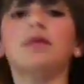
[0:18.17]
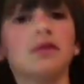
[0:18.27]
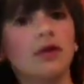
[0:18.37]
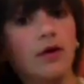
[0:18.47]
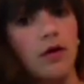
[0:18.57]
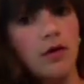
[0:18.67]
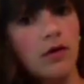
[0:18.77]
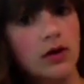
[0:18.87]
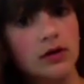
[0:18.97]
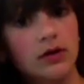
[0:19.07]

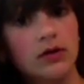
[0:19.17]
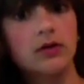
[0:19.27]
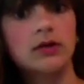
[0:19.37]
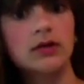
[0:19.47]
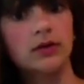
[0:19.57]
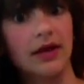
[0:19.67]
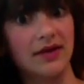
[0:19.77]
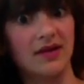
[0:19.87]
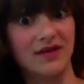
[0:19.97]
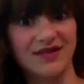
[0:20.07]
So
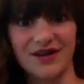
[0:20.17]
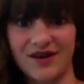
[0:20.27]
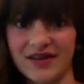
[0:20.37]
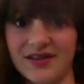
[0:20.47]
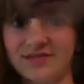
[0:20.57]
let's get started.